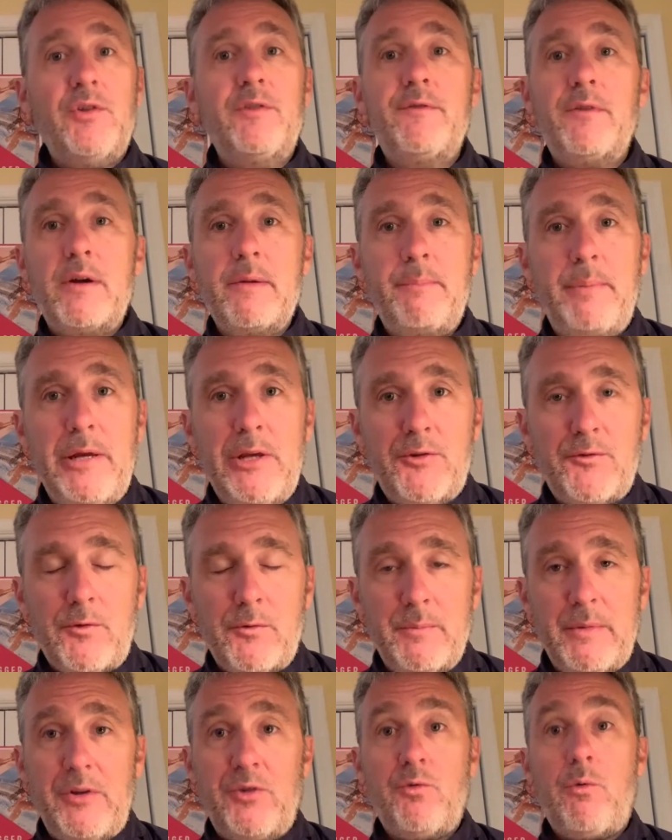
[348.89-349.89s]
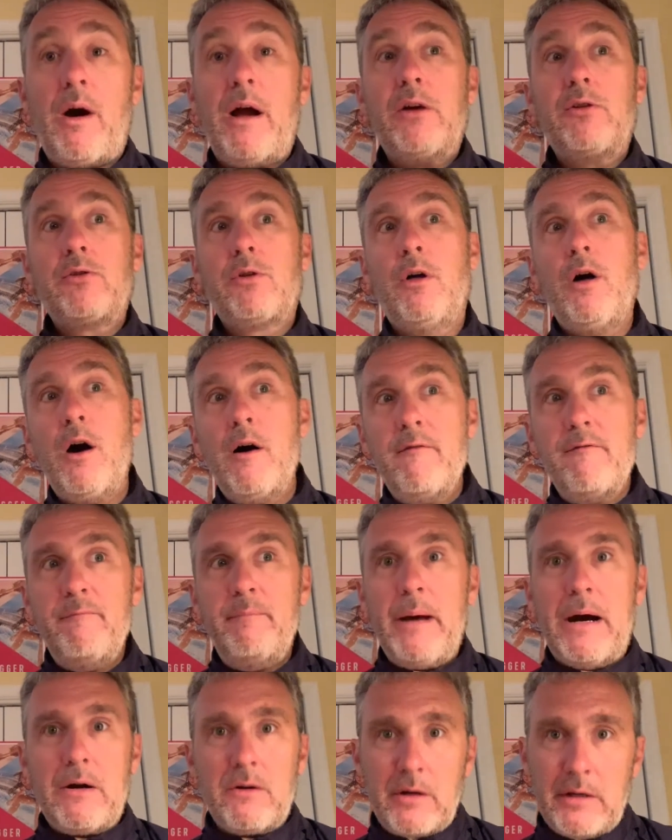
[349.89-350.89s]
It's very peaceful to me. So I love
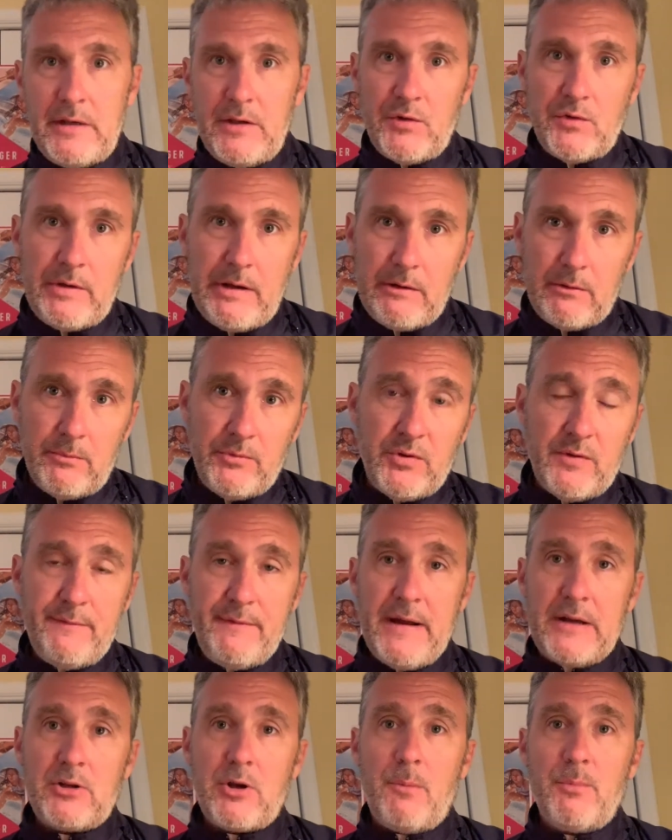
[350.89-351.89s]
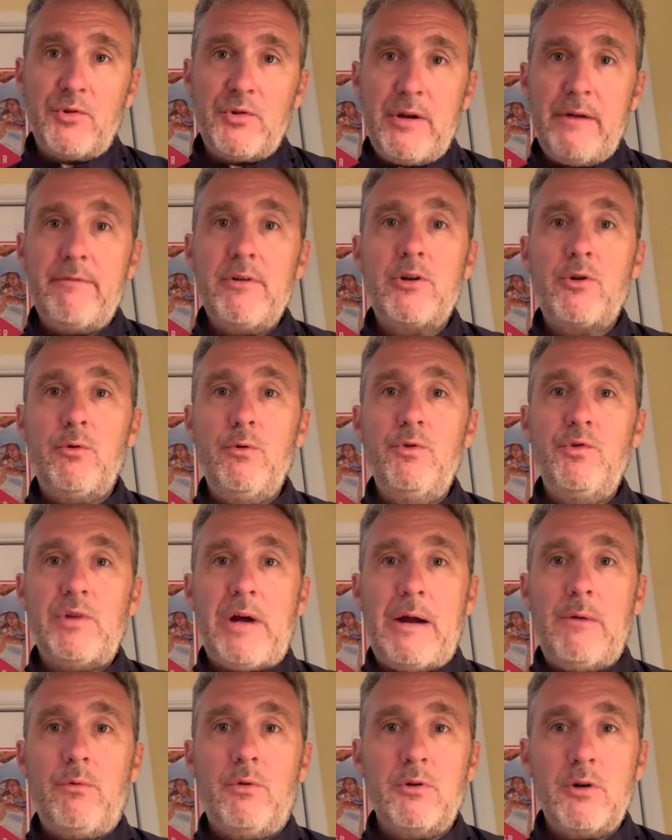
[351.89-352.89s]
balcony staterooms. In fact, almost every cruise
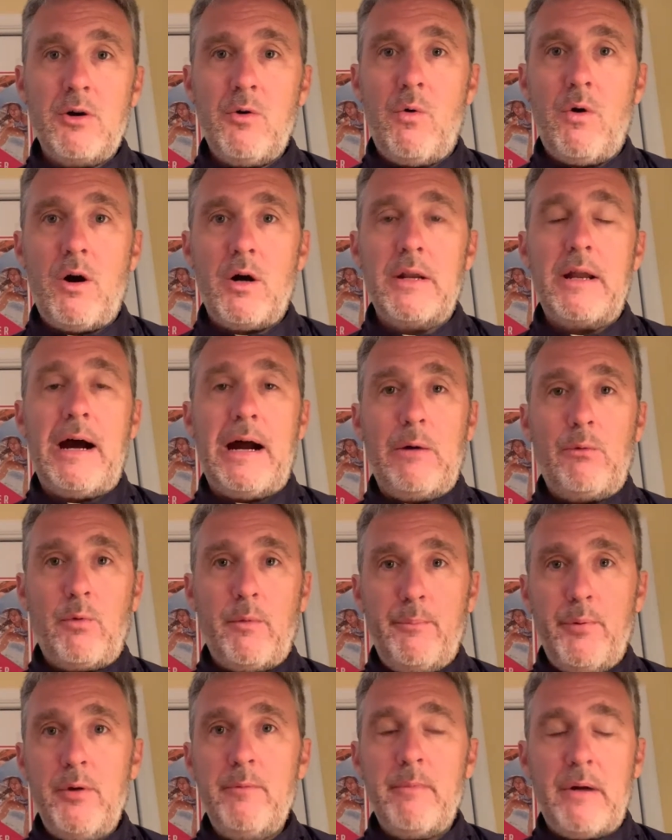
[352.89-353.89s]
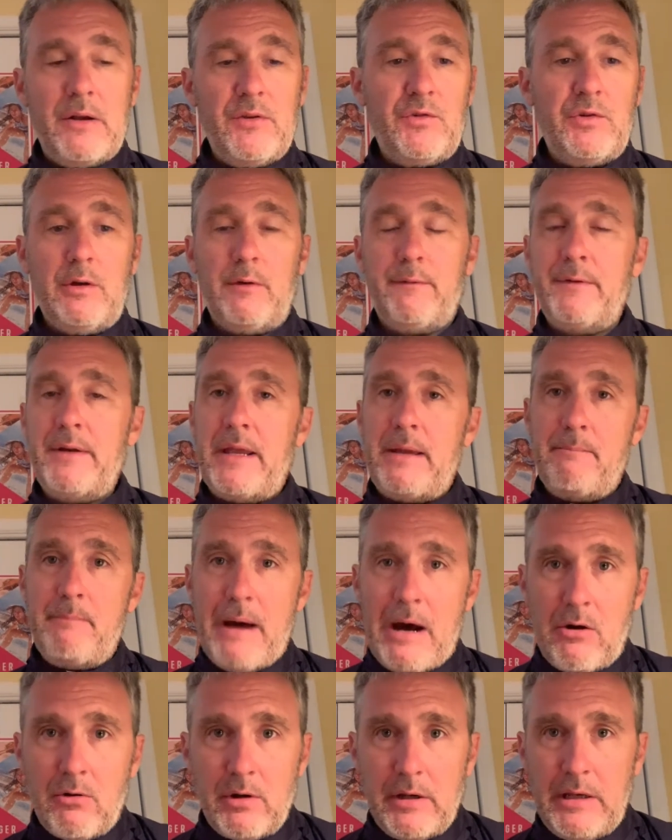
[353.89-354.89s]
I will go on, I will put myself in a
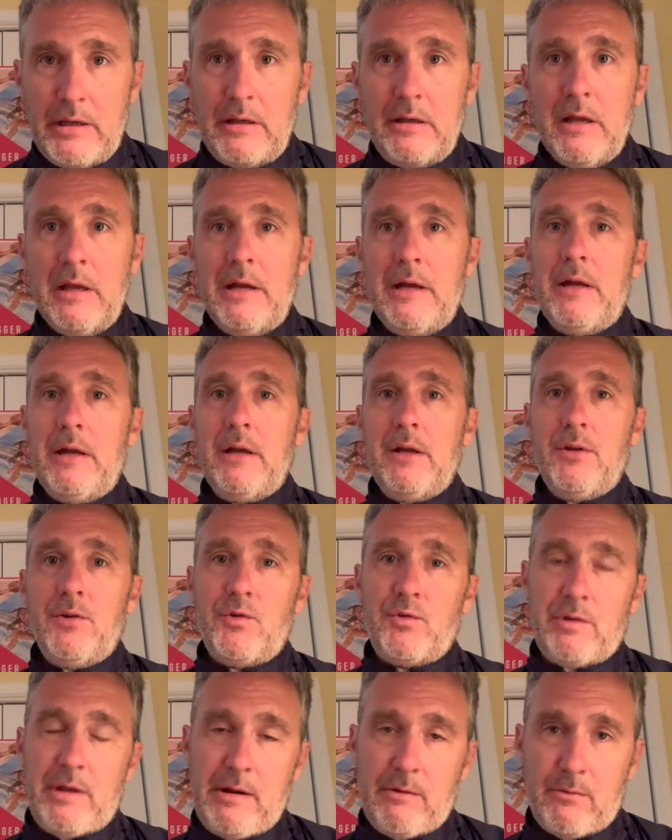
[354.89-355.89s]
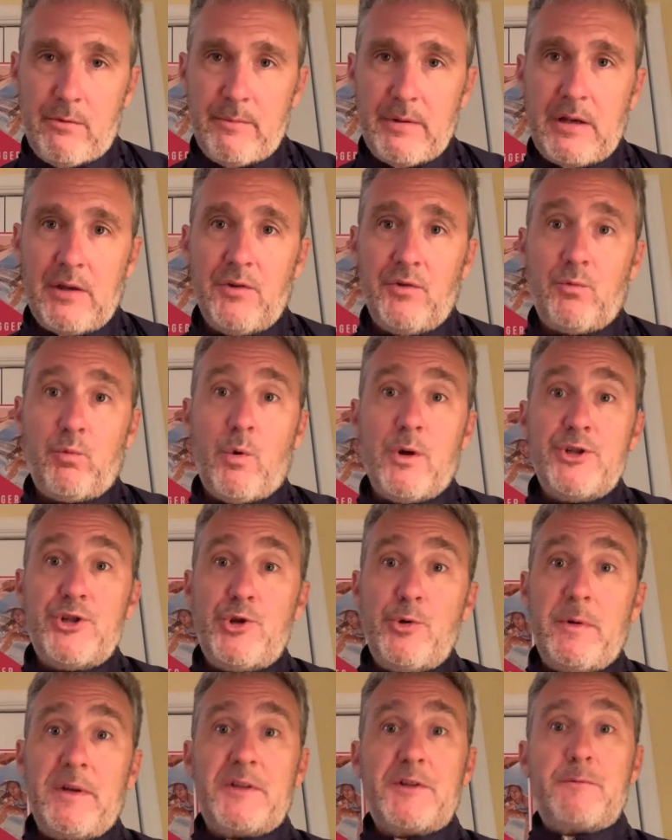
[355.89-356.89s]
balcony stateroom, because once
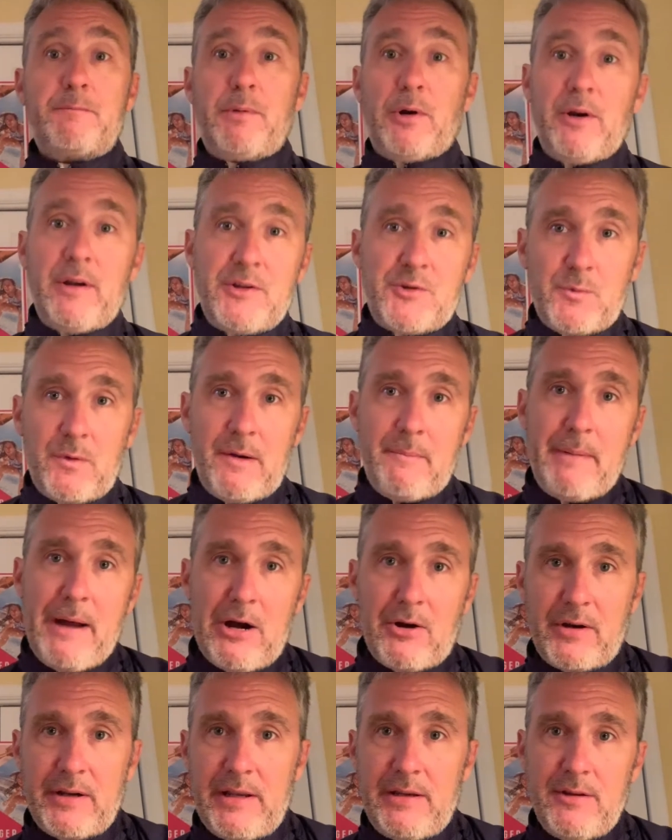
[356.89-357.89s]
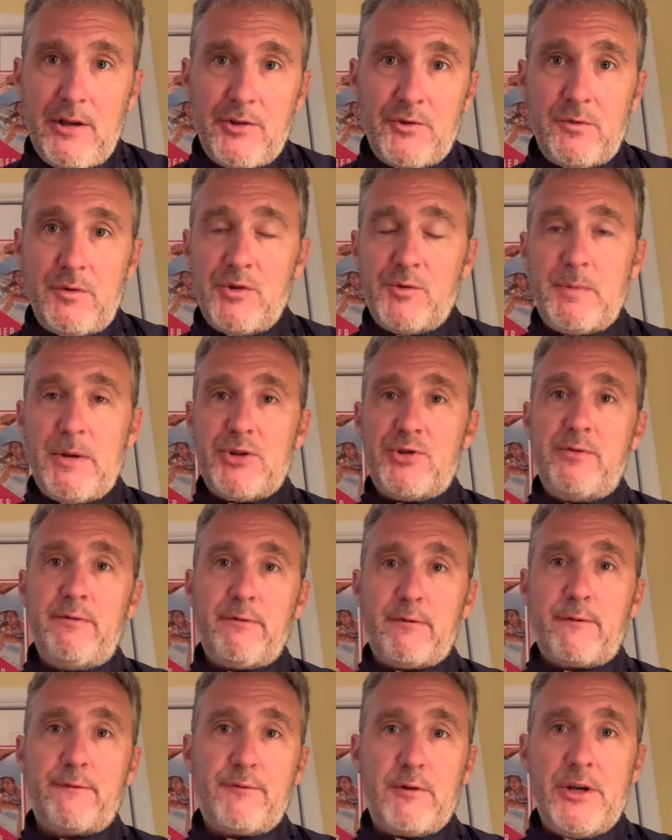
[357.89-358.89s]
you experience what a balcony does to you, especially
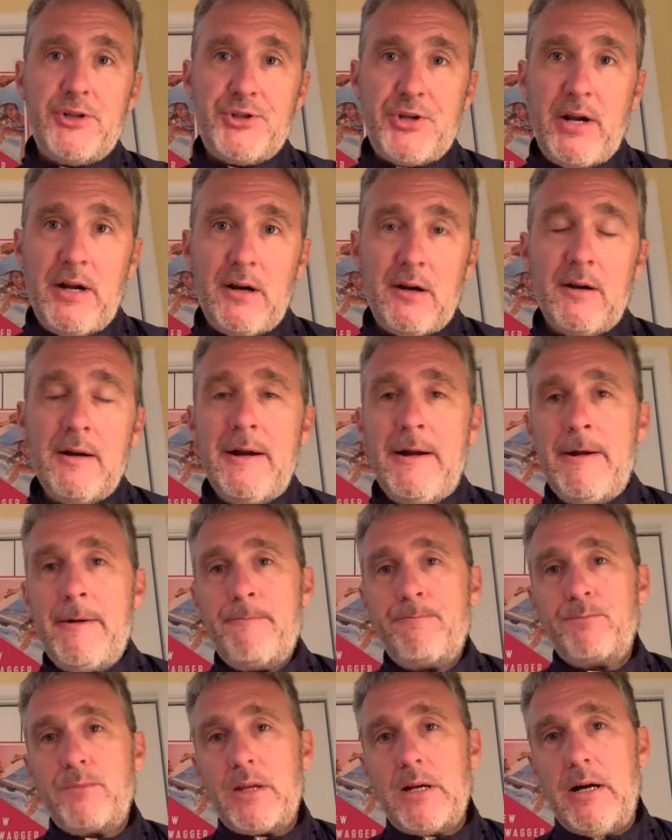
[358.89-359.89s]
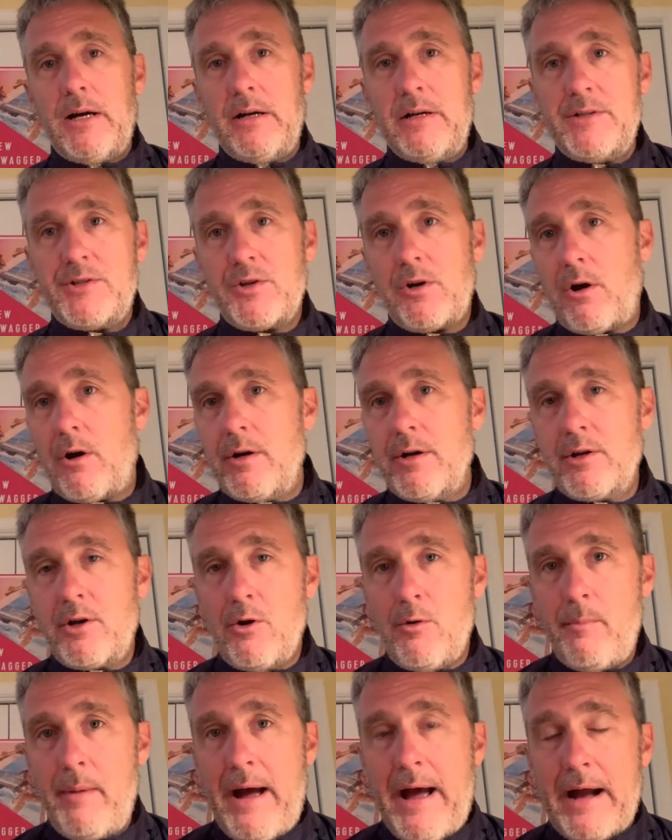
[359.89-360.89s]
for fresh air, it's hard to
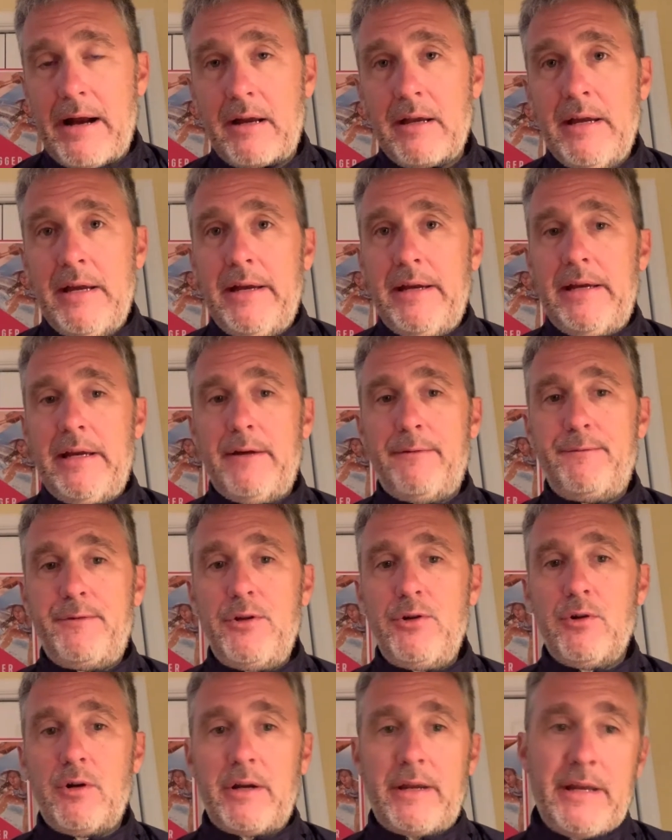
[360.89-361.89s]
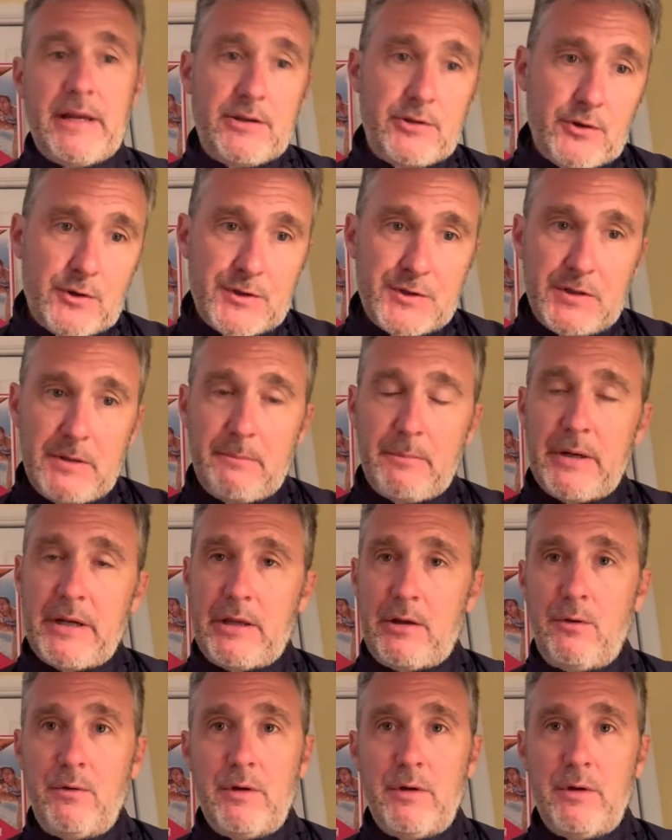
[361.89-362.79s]
go back. If you're somebody who